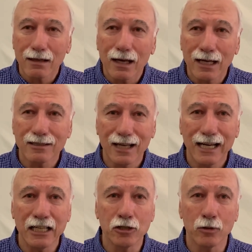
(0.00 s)

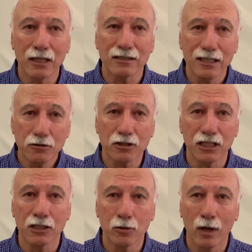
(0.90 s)
exciting to us,
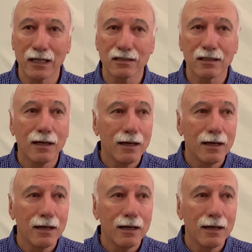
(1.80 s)
interesting to us,